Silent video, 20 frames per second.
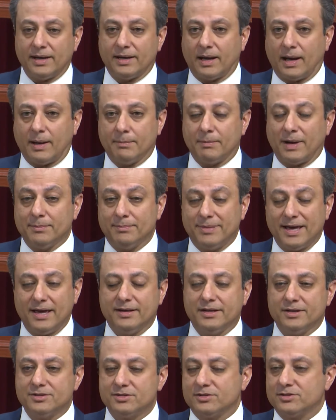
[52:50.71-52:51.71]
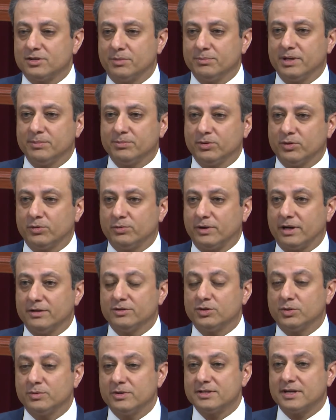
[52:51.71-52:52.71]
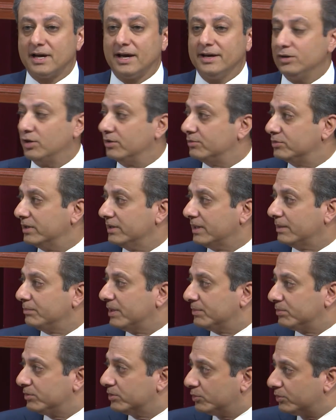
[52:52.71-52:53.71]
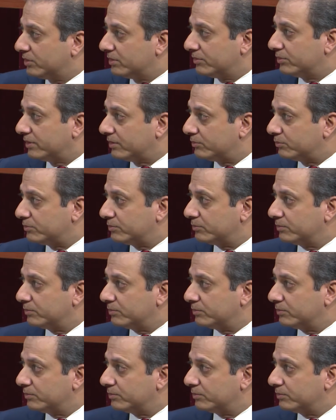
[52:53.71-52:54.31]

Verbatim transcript: And my bet is that some people threatened to resign over it, and people who wouldn't have read,